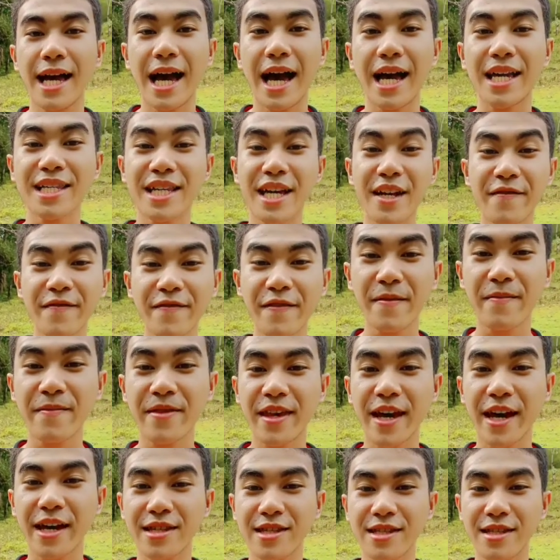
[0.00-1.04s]
Aside from
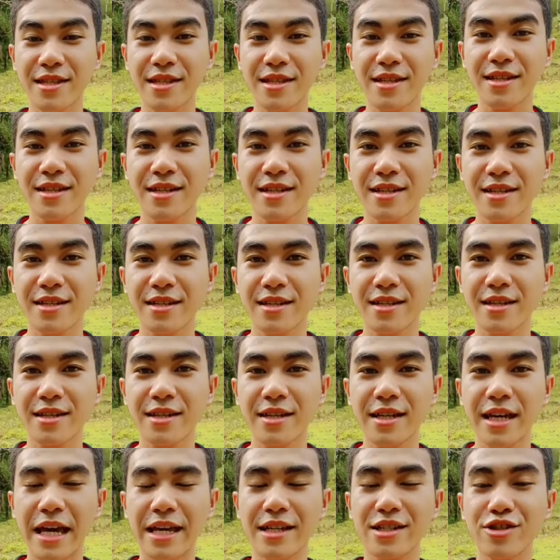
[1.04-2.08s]
that,
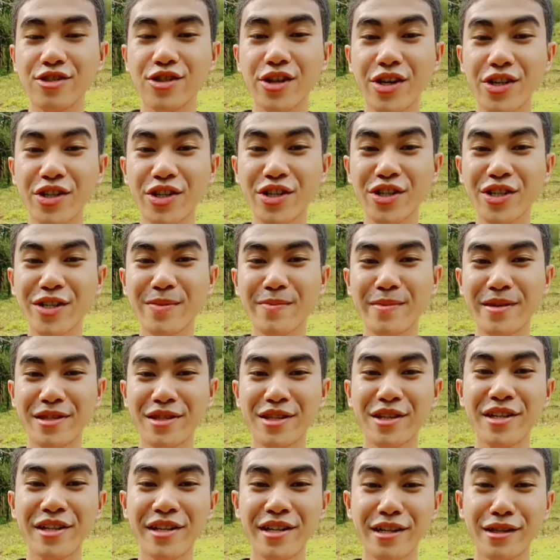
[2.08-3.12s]
instructional
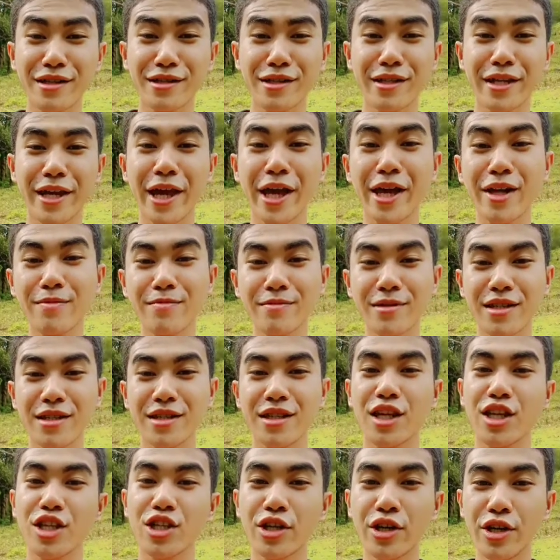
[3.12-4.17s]
materials help the
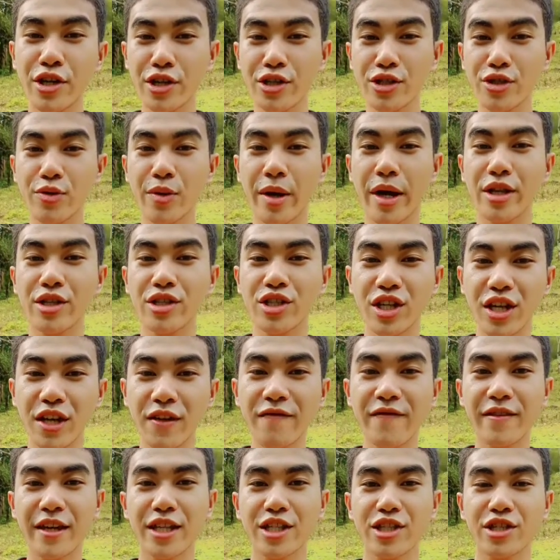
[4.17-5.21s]
teacher to achieve
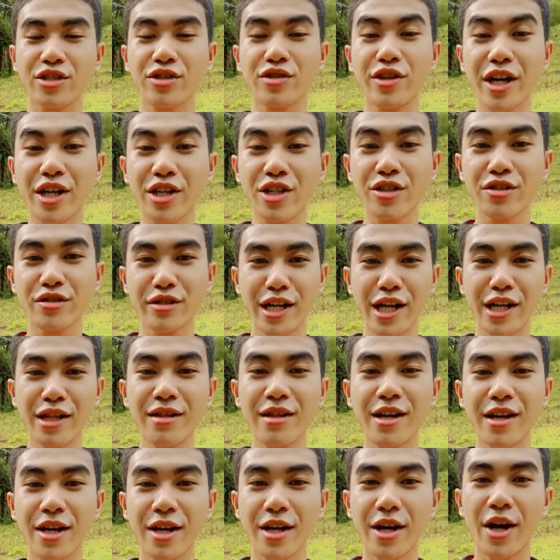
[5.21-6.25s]
instructional
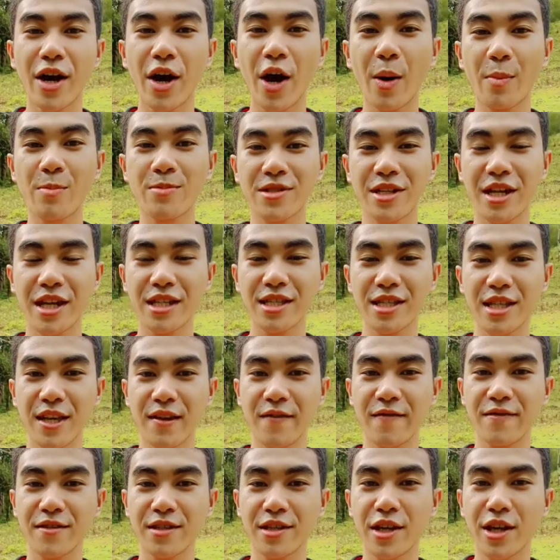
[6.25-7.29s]

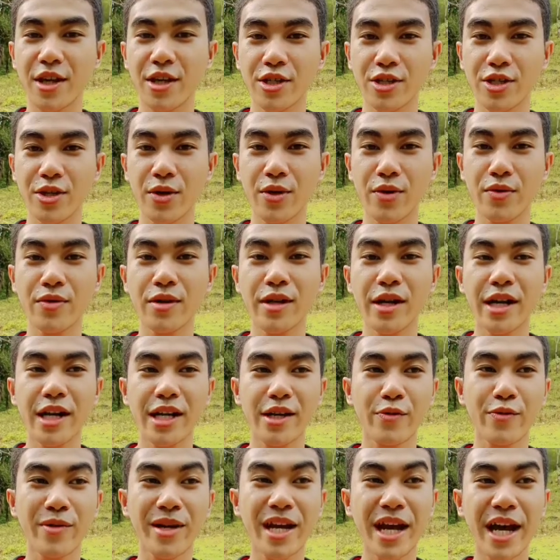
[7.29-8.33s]
objectives. So
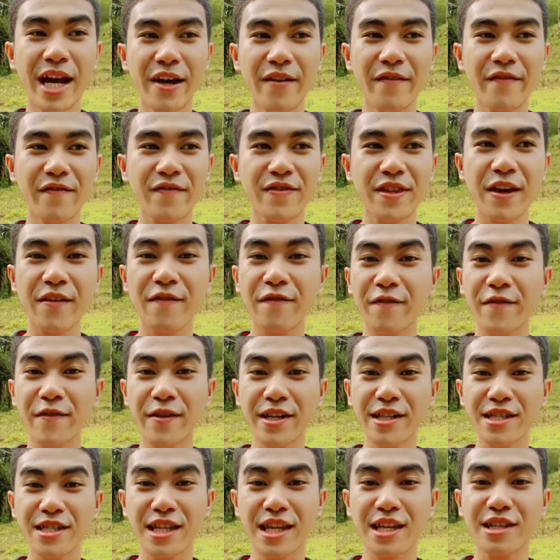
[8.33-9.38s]
we have
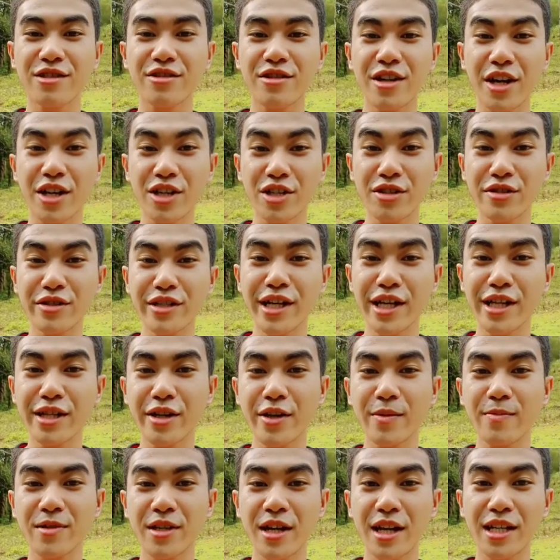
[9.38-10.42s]
different instructional
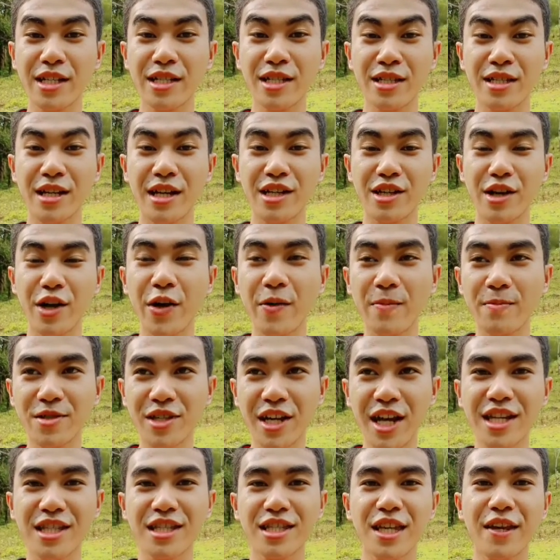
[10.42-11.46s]

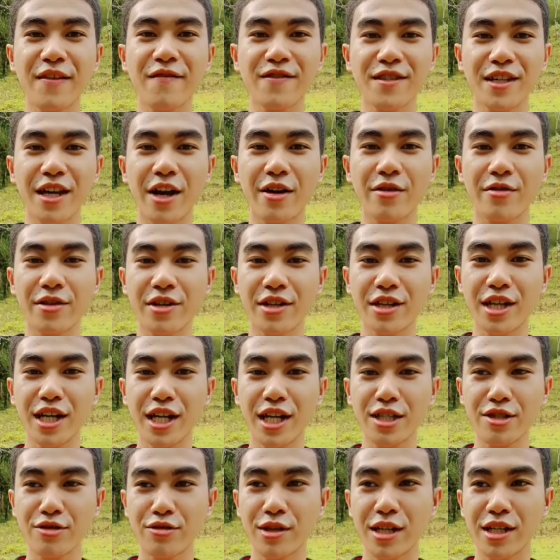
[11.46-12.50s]
objectives
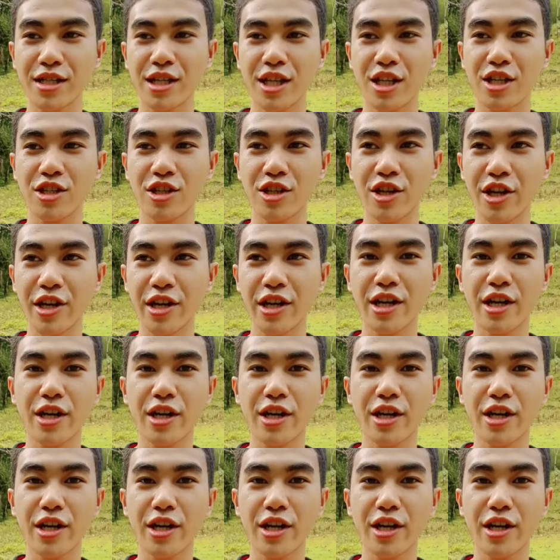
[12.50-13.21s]
according to the teacher.